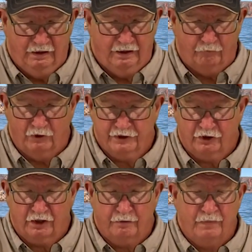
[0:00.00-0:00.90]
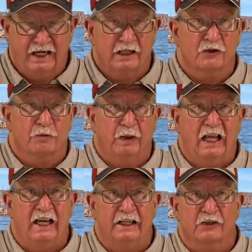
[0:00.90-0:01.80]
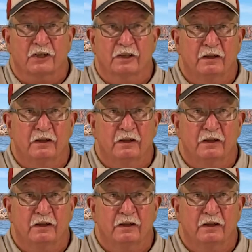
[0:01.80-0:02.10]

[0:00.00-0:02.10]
And when you're gonna make a splice